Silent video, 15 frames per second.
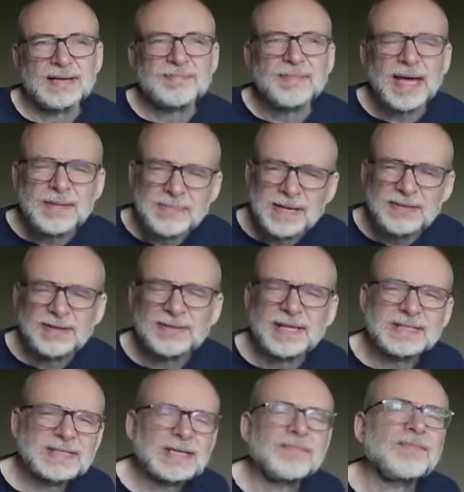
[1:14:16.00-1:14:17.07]
it may be that
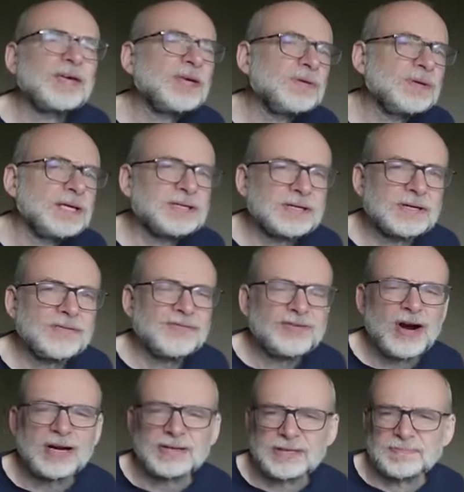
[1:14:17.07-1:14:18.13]
there's something you need to
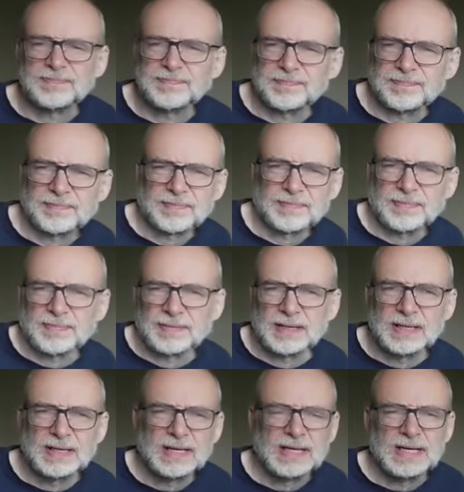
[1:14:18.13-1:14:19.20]
confront,
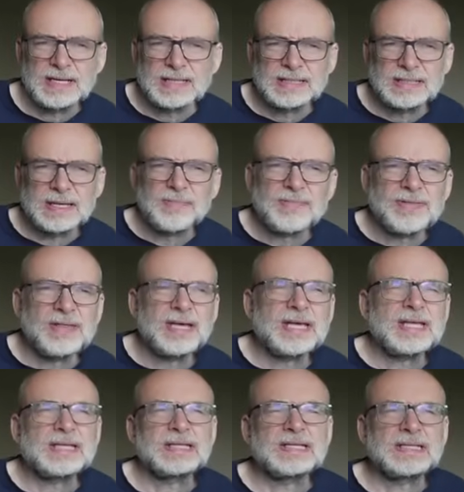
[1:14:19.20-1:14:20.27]

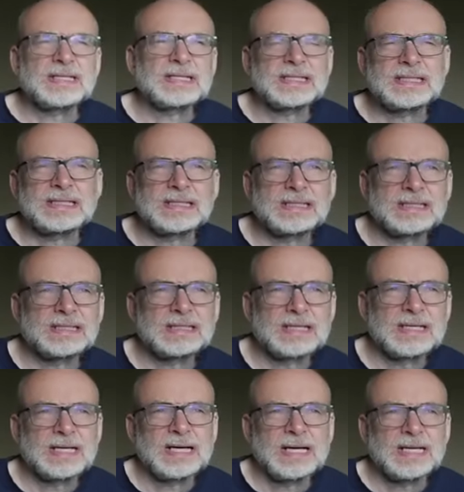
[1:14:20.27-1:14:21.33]
something that
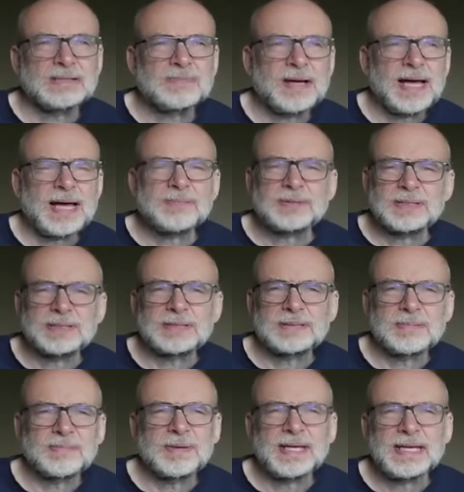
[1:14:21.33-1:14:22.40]
has perhaps
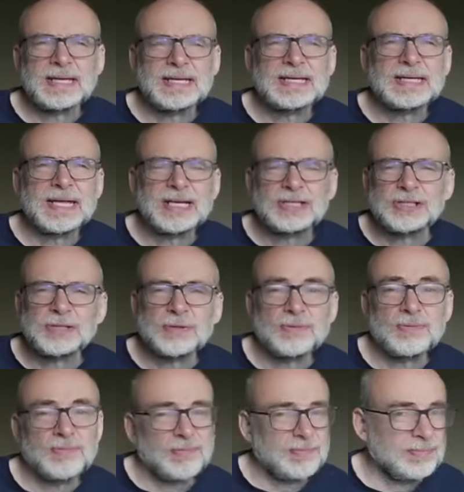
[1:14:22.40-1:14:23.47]
been an
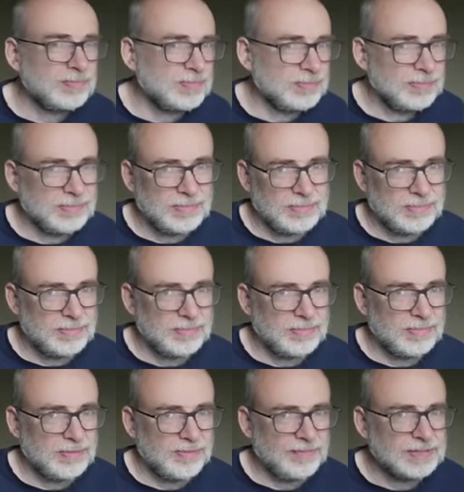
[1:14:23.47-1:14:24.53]
issue
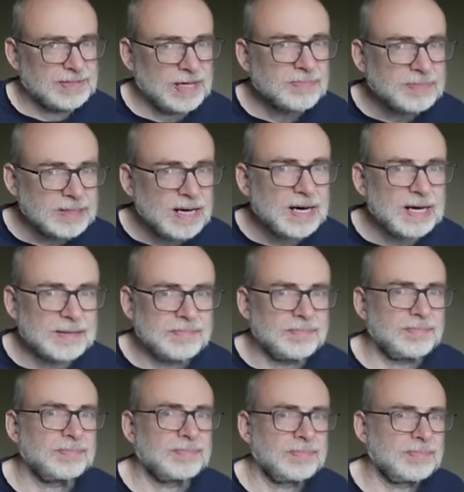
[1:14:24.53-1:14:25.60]
for some
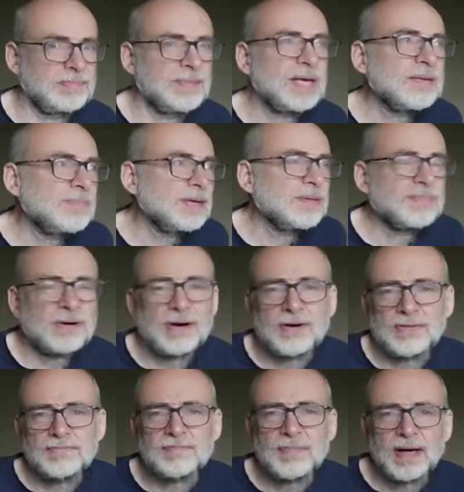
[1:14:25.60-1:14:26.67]
time, maybe a
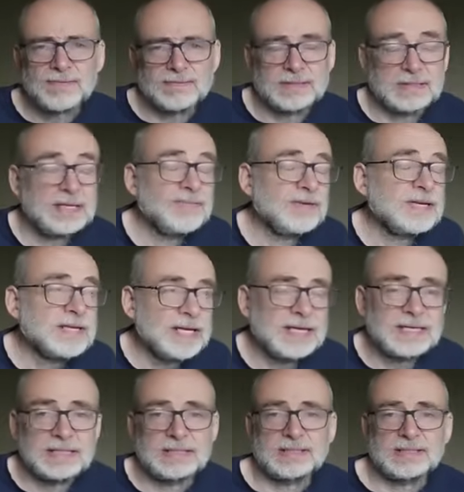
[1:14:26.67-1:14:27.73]
period of months, even
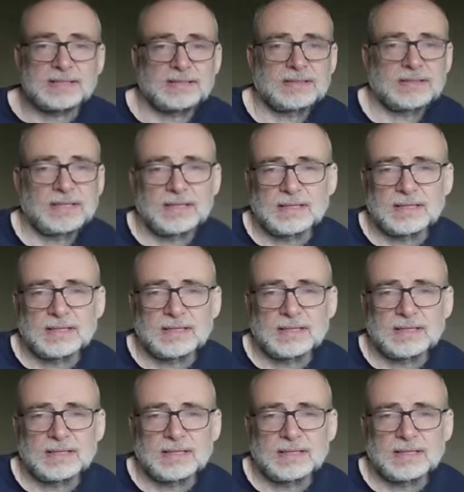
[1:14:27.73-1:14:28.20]
years,